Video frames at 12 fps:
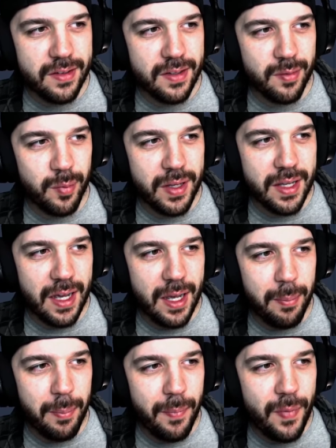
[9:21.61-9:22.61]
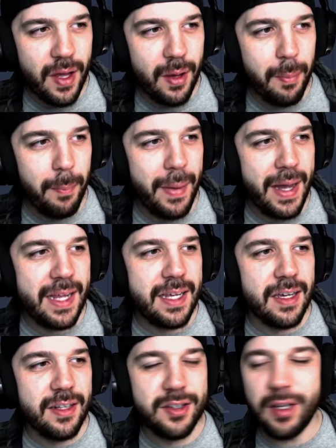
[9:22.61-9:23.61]
And we got Mike
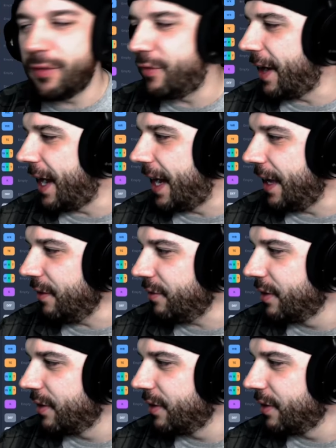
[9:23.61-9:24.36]
the 5.